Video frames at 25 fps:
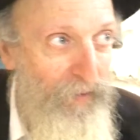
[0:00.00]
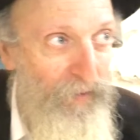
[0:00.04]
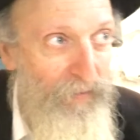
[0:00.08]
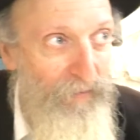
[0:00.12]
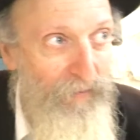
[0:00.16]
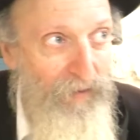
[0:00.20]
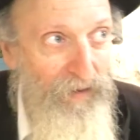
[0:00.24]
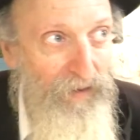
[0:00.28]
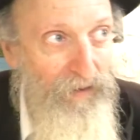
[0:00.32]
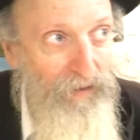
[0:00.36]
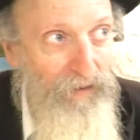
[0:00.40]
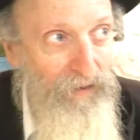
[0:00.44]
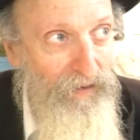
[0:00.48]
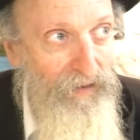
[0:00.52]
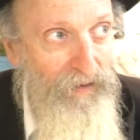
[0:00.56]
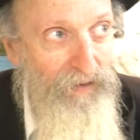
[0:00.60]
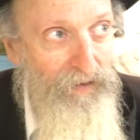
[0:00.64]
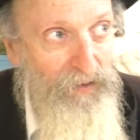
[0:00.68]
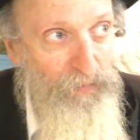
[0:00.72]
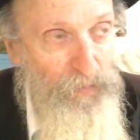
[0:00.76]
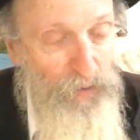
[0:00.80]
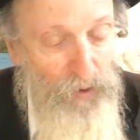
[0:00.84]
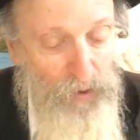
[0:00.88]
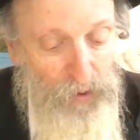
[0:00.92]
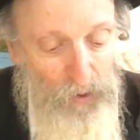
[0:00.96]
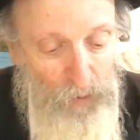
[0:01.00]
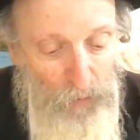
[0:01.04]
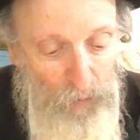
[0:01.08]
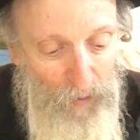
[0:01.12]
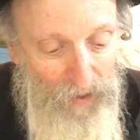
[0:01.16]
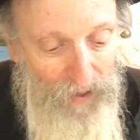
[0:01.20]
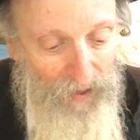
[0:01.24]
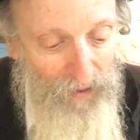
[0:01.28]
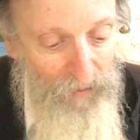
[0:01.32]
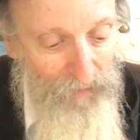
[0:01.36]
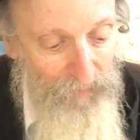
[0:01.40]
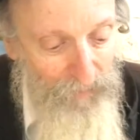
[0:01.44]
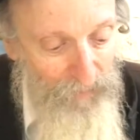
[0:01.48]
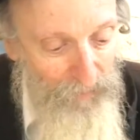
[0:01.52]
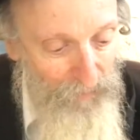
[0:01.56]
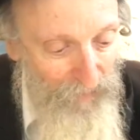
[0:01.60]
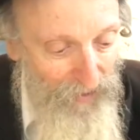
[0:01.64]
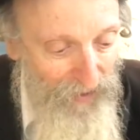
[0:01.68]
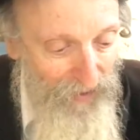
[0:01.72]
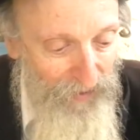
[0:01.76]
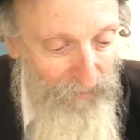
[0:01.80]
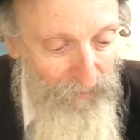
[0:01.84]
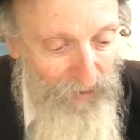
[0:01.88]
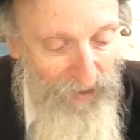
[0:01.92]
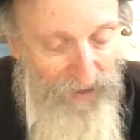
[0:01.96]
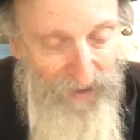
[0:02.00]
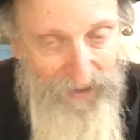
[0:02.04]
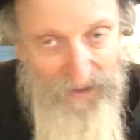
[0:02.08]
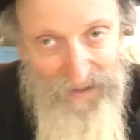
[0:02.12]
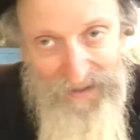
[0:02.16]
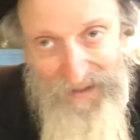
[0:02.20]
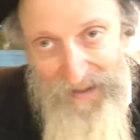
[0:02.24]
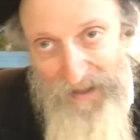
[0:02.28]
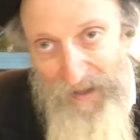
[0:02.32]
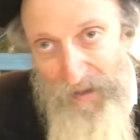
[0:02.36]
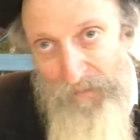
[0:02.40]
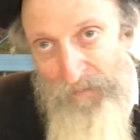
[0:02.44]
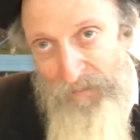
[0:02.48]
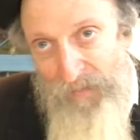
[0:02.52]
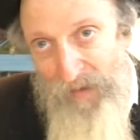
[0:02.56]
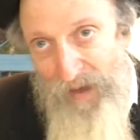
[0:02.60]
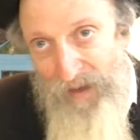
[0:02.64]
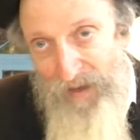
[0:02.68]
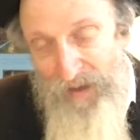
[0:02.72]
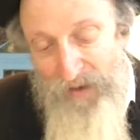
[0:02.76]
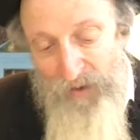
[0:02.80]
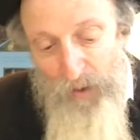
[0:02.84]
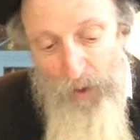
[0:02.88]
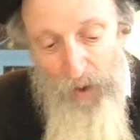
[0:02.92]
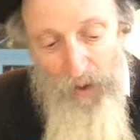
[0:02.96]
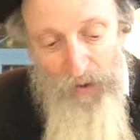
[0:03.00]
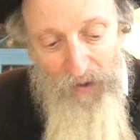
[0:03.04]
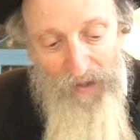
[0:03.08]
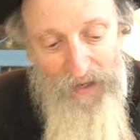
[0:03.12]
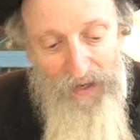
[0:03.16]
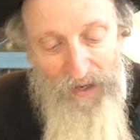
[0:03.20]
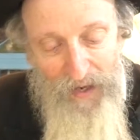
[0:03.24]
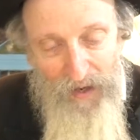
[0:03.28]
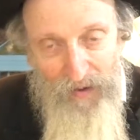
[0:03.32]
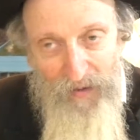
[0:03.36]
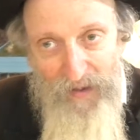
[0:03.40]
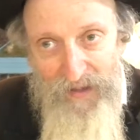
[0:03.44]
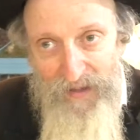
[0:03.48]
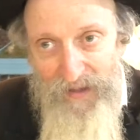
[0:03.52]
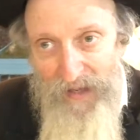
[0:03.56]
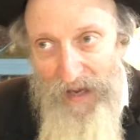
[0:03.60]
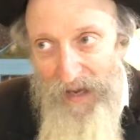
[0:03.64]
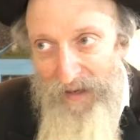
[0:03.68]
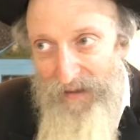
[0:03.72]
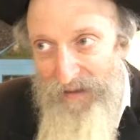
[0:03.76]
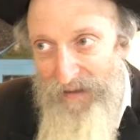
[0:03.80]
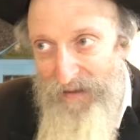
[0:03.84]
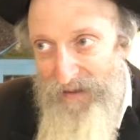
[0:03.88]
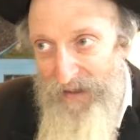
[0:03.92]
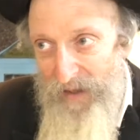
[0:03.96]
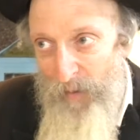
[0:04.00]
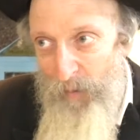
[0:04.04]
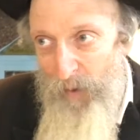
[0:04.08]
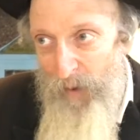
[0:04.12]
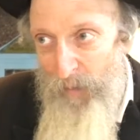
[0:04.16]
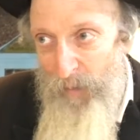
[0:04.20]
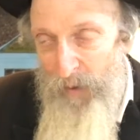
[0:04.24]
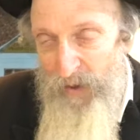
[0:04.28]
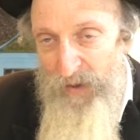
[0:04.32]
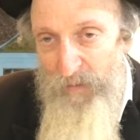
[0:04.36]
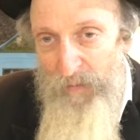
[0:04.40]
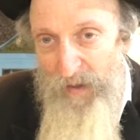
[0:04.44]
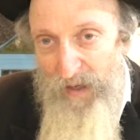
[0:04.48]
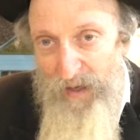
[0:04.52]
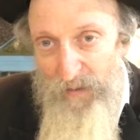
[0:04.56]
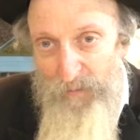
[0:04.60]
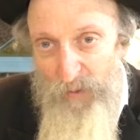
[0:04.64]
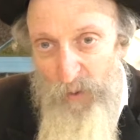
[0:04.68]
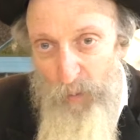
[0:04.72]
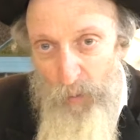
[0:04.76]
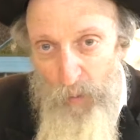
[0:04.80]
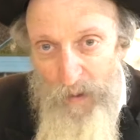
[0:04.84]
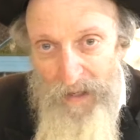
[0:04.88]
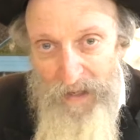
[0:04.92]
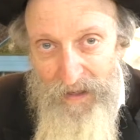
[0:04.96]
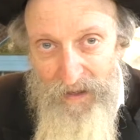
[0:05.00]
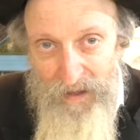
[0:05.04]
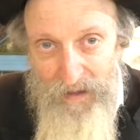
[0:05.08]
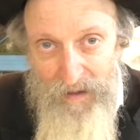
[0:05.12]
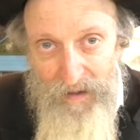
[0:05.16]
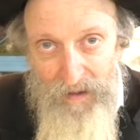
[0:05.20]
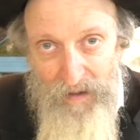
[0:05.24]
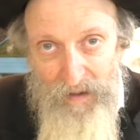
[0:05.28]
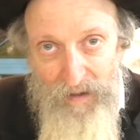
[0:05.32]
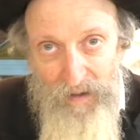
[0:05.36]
in a spiritual way because the whole thing here is that when a person becomes weak